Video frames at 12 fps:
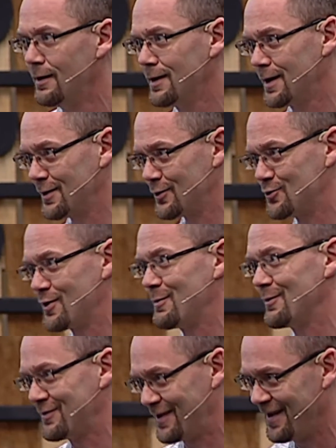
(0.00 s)
get into trouble
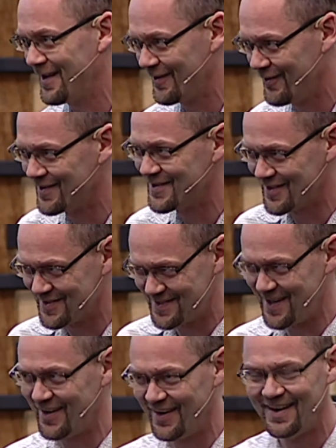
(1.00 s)
of saying it was just
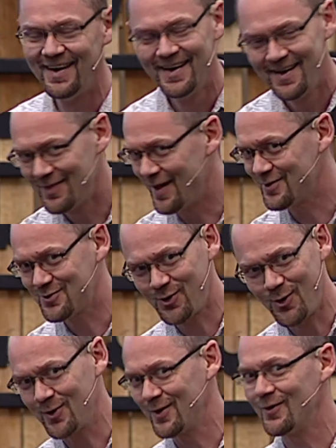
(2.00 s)
sarah that's
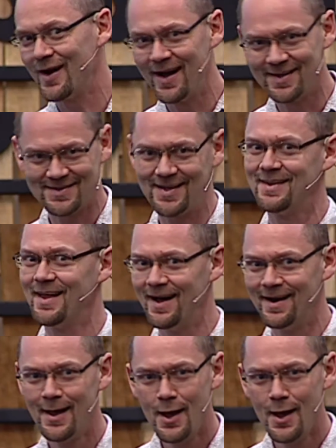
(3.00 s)
totally why i said that